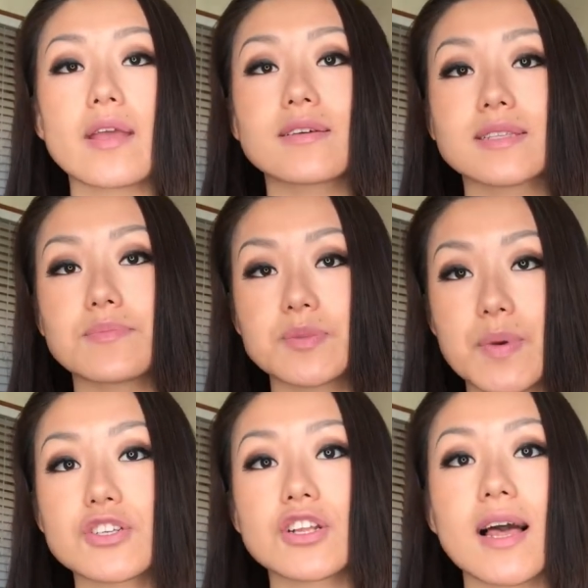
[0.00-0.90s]
Because I'm
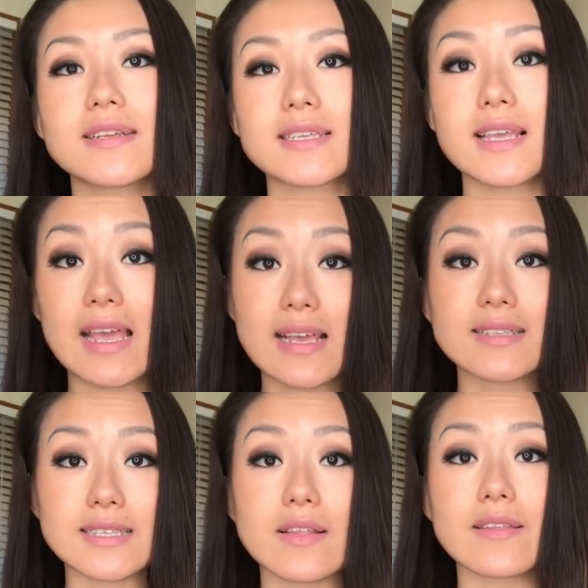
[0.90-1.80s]
specializing
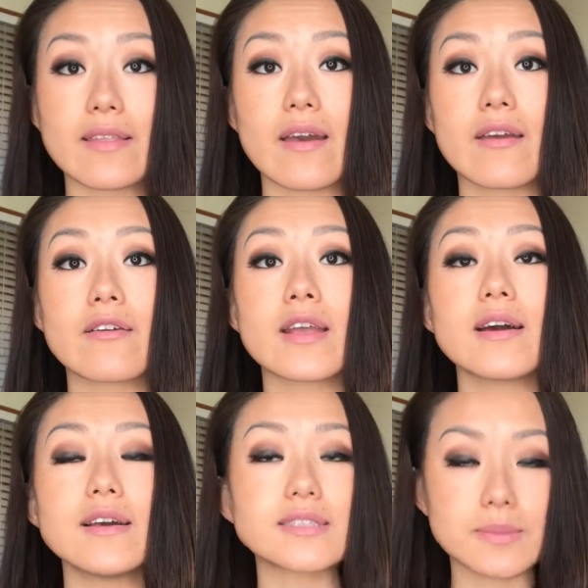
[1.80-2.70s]
in selling that
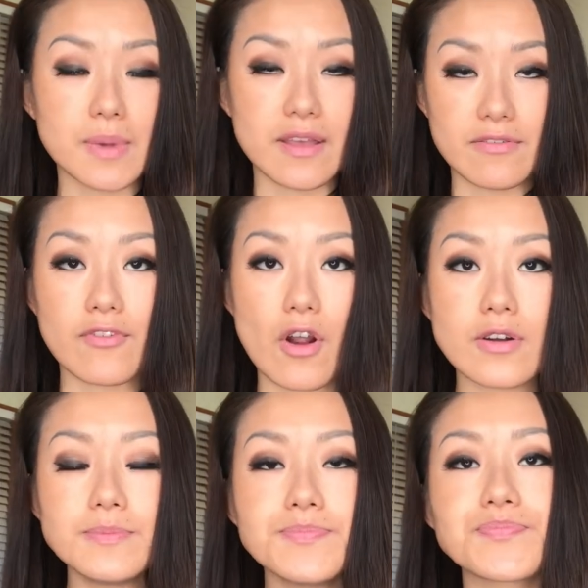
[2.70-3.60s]
area. It's my
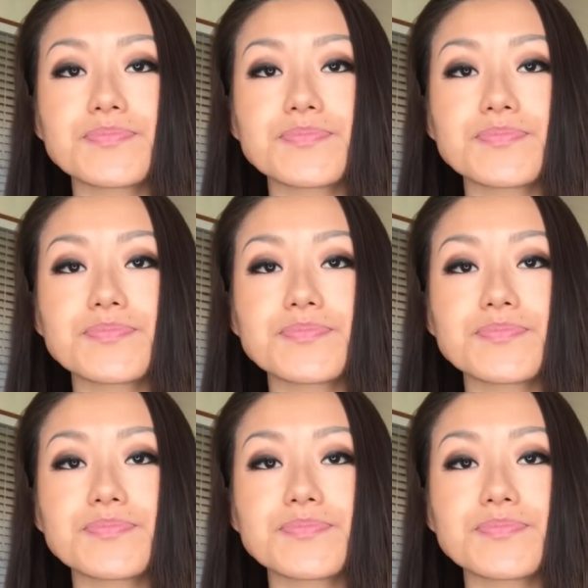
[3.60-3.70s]
farm.